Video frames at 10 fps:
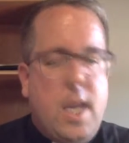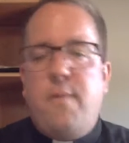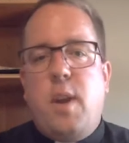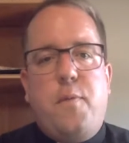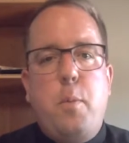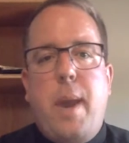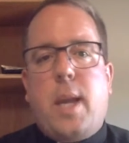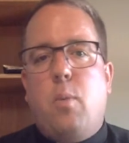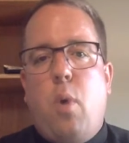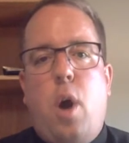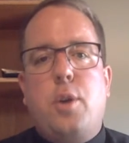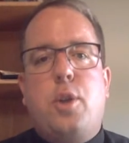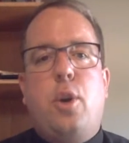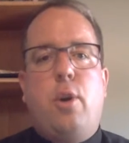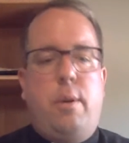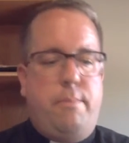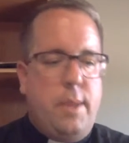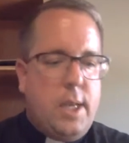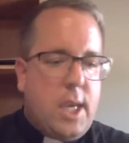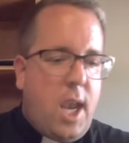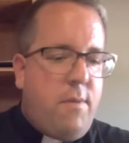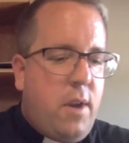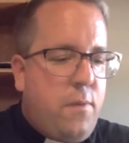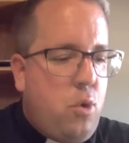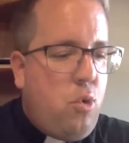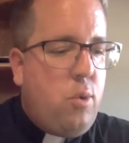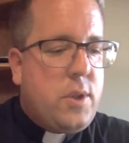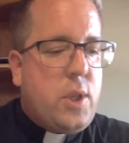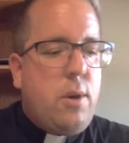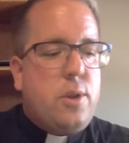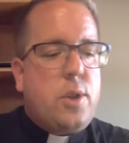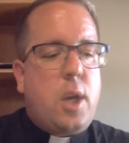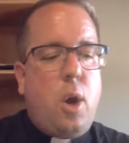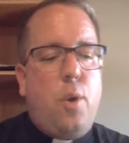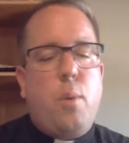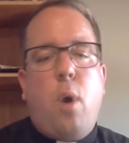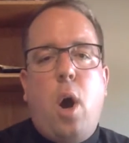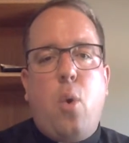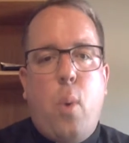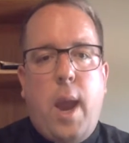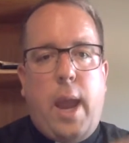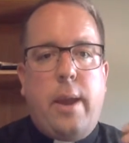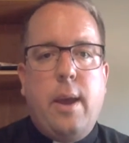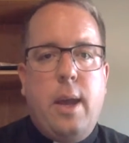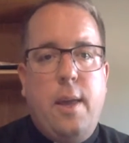Even if you make a wrong turn, even if you seriously go the wrong way,